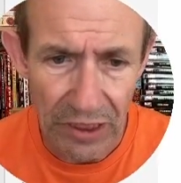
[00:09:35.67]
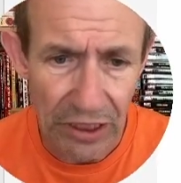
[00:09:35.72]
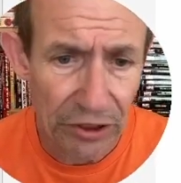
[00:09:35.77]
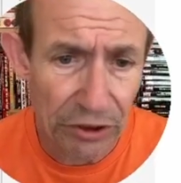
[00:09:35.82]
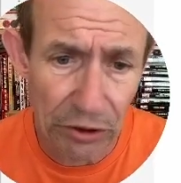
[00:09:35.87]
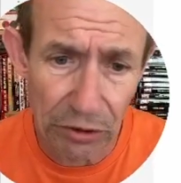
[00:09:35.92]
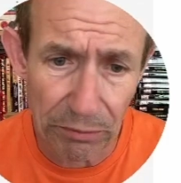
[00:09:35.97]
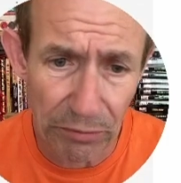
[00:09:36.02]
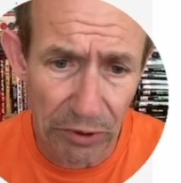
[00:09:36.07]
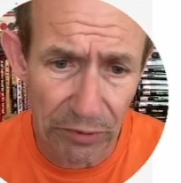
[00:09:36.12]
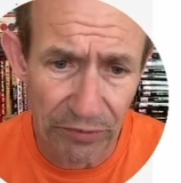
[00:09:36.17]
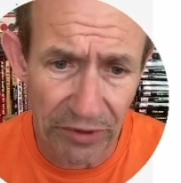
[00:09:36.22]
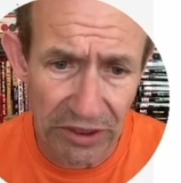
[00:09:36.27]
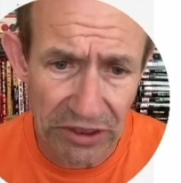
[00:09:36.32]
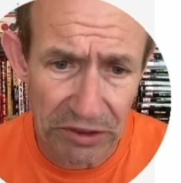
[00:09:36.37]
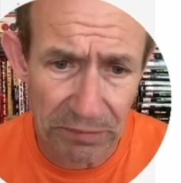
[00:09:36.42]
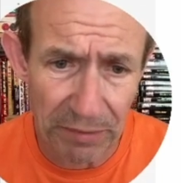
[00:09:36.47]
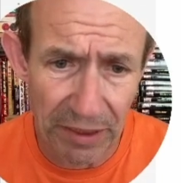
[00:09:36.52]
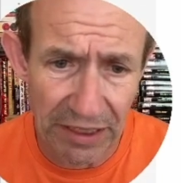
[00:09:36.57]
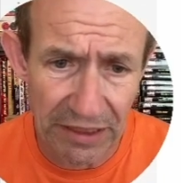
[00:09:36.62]
You can modify
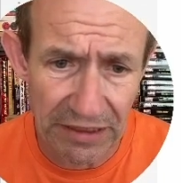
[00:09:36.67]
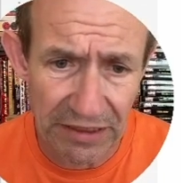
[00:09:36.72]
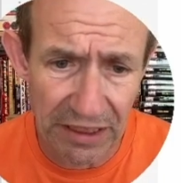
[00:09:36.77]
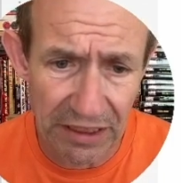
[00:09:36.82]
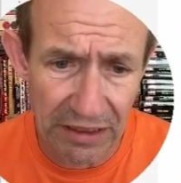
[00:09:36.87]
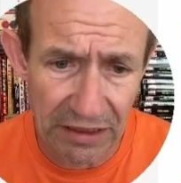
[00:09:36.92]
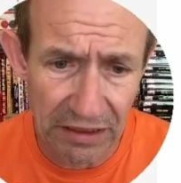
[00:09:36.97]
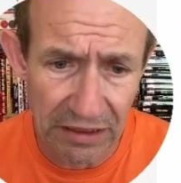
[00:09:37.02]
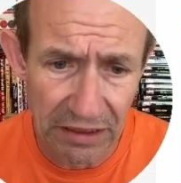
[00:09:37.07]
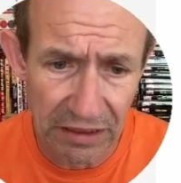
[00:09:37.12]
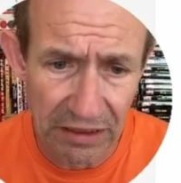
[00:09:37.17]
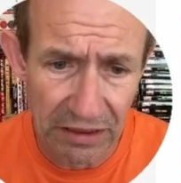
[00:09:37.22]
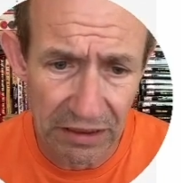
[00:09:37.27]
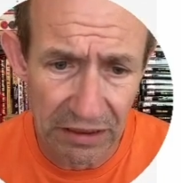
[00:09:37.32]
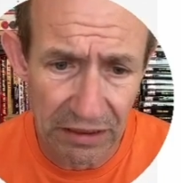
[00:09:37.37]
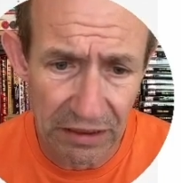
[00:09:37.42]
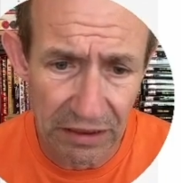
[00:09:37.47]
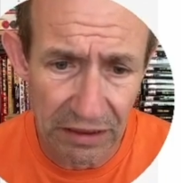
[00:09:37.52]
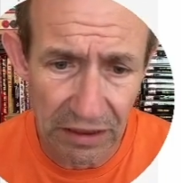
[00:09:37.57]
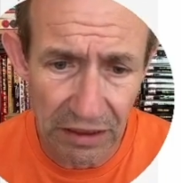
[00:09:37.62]
the spacing.
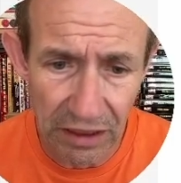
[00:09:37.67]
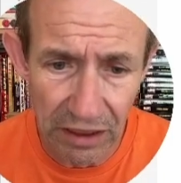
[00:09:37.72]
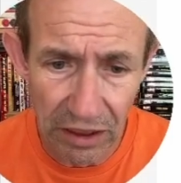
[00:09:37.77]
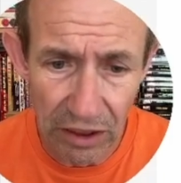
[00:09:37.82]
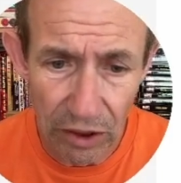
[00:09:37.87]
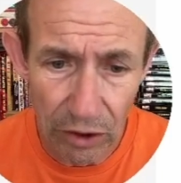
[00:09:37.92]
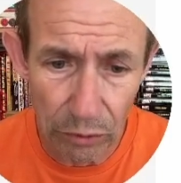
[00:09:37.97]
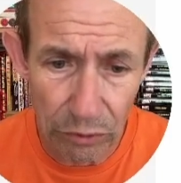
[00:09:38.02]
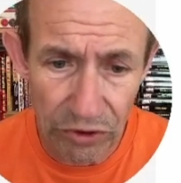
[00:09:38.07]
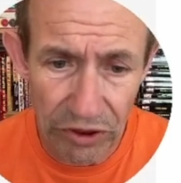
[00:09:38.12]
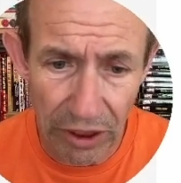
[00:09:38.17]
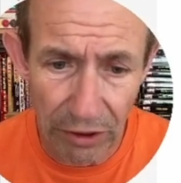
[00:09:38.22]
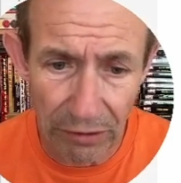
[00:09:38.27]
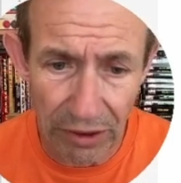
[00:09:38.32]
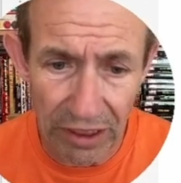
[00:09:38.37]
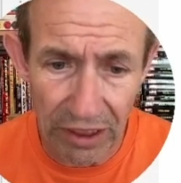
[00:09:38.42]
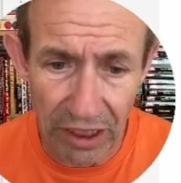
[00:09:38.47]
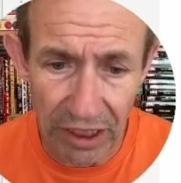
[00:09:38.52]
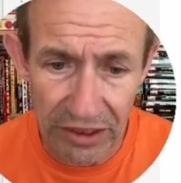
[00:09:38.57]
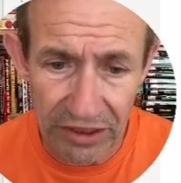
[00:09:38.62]
Also,
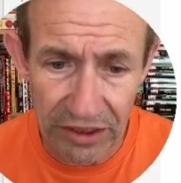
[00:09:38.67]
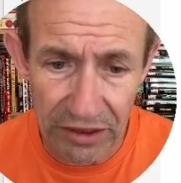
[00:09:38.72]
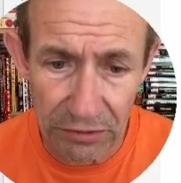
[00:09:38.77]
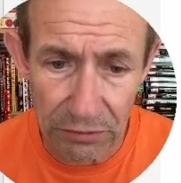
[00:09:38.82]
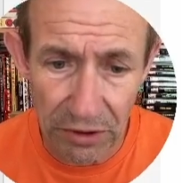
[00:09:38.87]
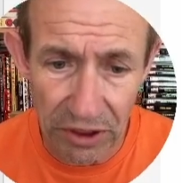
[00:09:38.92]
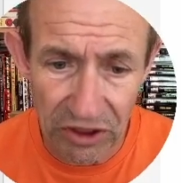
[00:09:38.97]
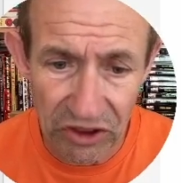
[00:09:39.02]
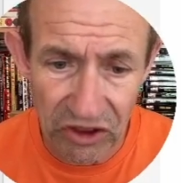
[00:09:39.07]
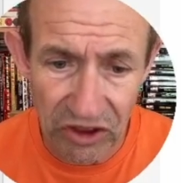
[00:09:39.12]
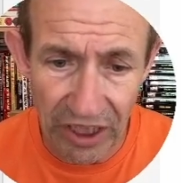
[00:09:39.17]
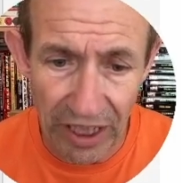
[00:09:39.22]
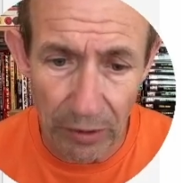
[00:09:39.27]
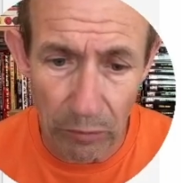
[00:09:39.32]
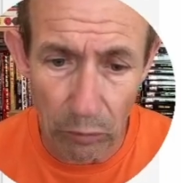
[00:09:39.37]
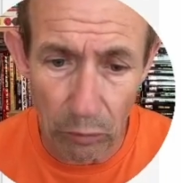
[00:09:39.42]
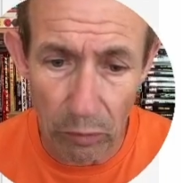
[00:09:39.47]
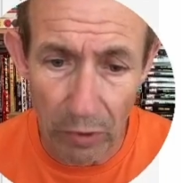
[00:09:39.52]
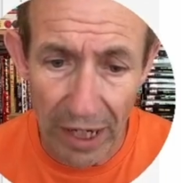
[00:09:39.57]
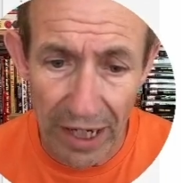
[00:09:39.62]
I like to
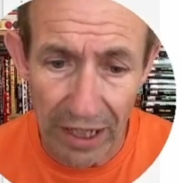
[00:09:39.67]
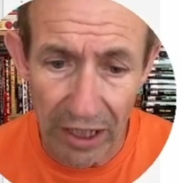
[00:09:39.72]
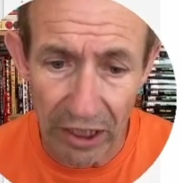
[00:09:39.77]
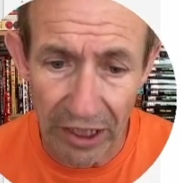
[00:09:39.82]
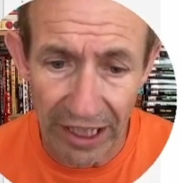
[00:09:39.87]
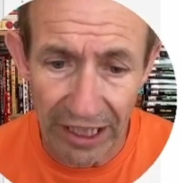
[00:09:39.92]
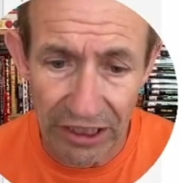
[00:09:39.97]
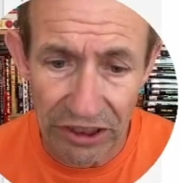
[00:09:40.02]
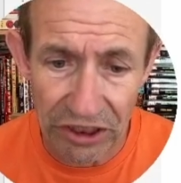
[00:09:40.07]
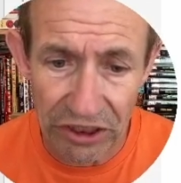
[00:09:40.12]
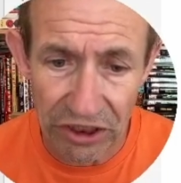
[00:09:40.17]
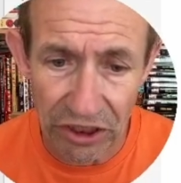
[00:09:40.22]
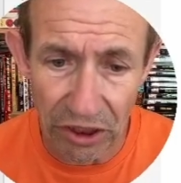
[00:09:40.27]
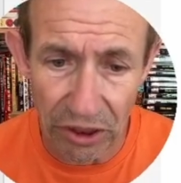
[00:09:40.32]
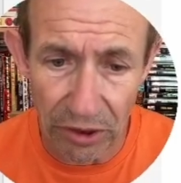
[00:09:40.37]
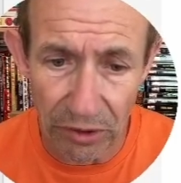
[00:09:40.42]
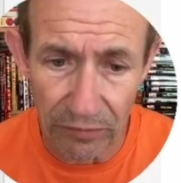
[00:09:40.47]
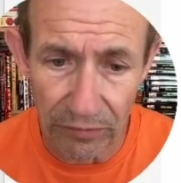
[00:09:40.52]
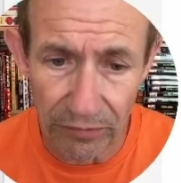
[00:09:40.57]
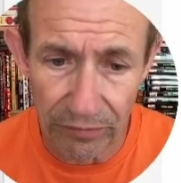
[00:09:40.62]
set wet edges
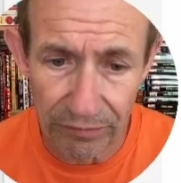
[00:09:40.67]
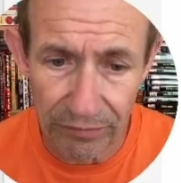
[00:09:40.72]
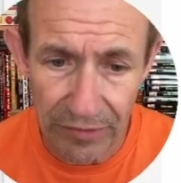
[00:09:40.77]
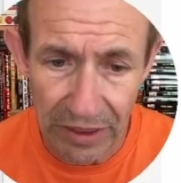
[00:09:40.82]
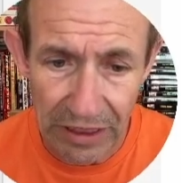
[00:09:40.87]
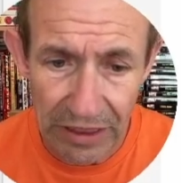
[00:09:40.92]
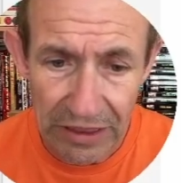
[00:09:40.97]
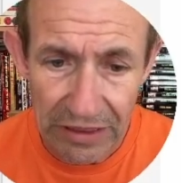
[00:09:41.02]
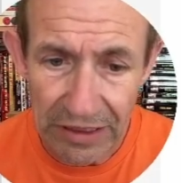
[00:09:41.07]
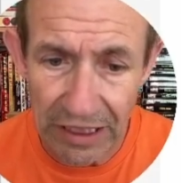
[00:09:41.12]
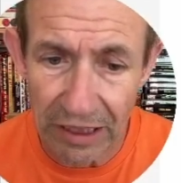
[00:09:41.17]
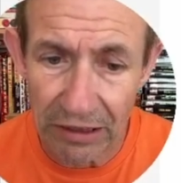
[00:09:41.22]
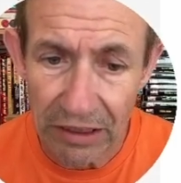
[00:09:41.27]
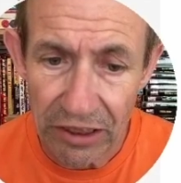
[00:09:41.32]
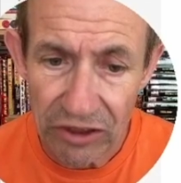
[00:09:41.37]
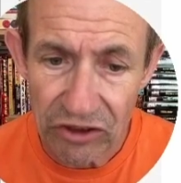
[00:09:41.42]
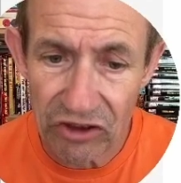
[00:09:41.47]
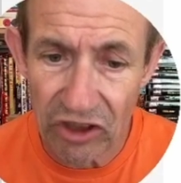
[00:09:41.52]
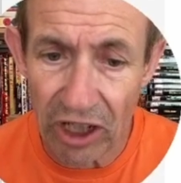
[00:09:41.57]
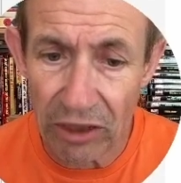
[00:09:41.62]
off. Now,
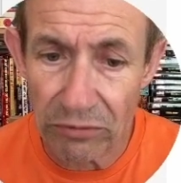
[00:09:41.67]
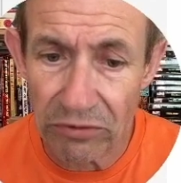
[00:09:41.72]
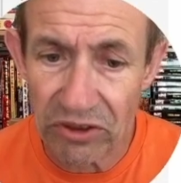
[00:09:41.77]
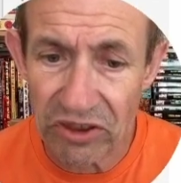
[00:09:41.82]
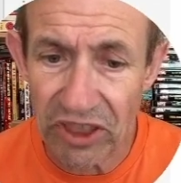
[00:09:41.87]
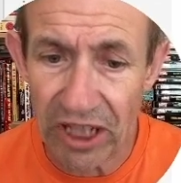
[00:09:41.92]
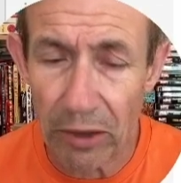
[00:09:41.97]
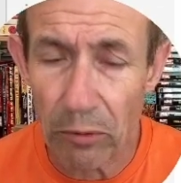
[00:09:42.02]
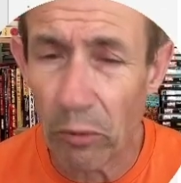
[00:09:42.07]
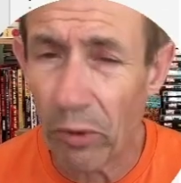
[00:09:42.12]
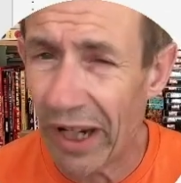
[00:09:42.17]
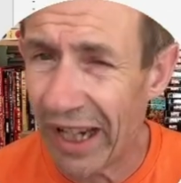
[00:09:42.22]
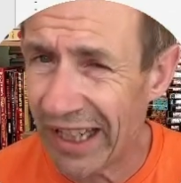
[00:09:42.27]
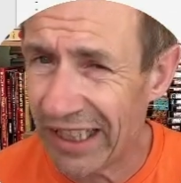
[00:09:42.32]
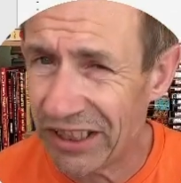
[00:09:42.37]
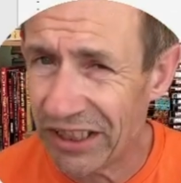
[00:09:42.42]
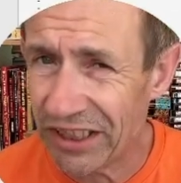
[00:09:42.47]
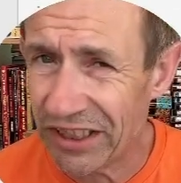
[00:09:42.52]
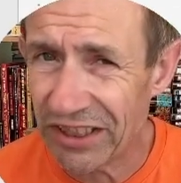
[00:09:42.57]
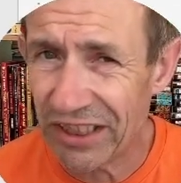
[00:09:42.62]
don't set wet
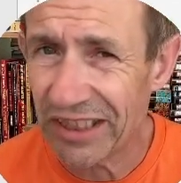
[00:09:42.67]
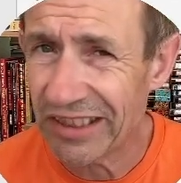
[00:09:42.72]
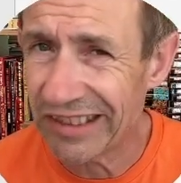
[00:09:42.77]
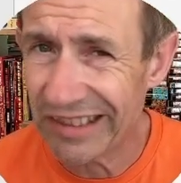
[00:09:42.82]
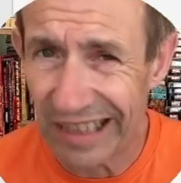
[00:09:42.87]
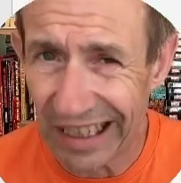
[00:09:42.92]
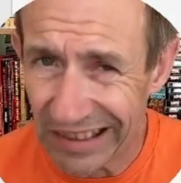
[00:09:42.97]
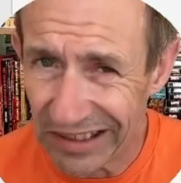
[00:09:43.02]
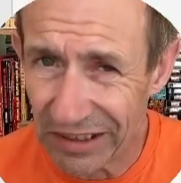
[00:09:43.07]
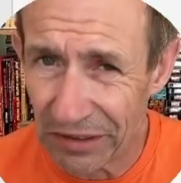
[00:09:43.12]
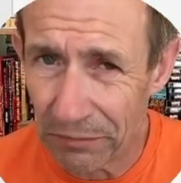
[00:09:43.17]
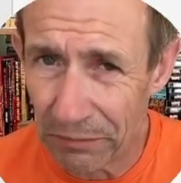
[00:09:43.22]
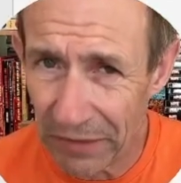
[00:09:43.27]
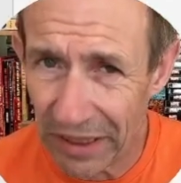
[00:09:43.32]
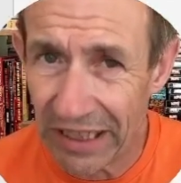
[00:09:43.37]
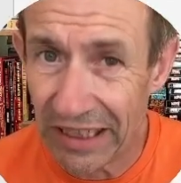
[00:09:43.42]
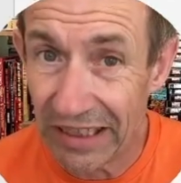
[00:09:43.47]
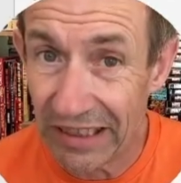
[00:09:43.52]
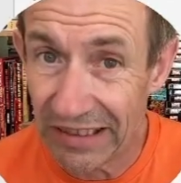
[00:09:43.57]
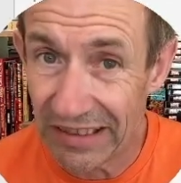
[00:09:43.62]
edges doesn't
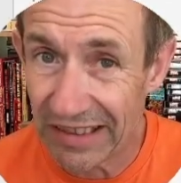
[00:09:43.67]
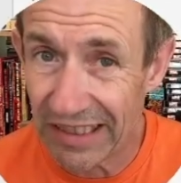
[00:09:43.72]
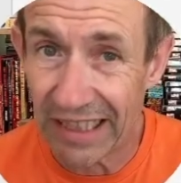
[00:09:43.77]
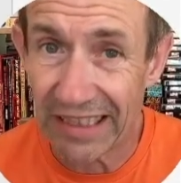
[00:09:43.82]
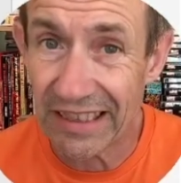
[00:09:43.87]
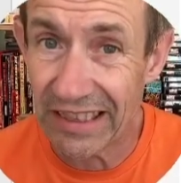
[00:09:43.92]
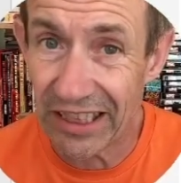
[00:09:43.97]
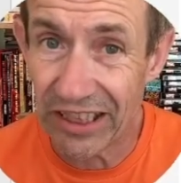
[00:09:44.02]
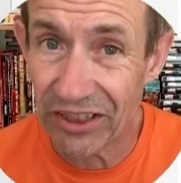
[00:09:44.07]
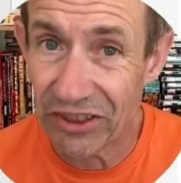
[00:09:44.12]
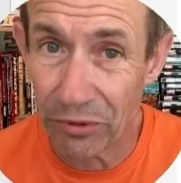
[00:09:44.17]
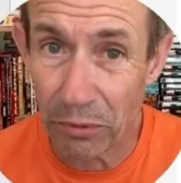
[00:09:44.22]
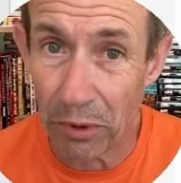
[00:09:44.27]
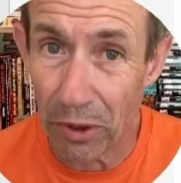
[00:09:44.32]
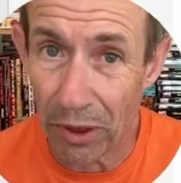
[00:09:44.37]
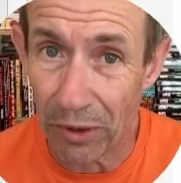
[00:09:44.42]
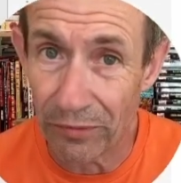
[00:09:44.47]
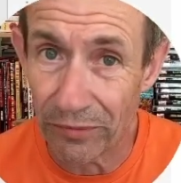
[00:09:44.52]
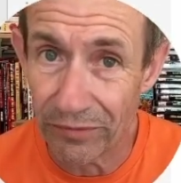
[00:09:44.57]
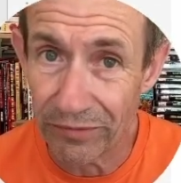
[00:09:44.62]
mean setting it to
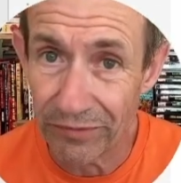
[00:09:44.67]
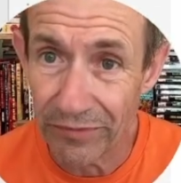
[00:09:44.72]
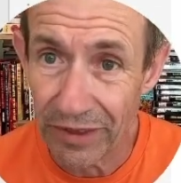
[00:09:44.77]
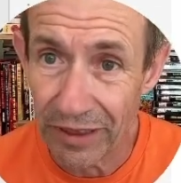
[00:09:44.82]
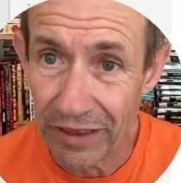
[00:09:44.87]
off.